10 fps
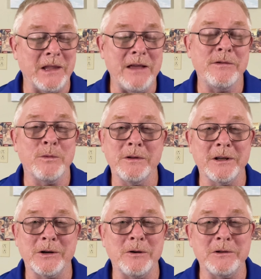Even when
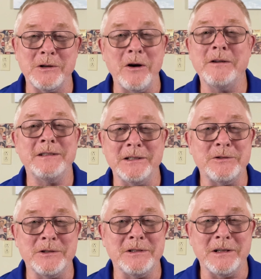the girls aren't
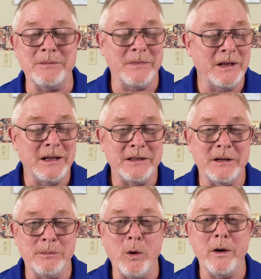interested,
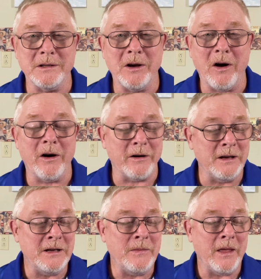the boys are.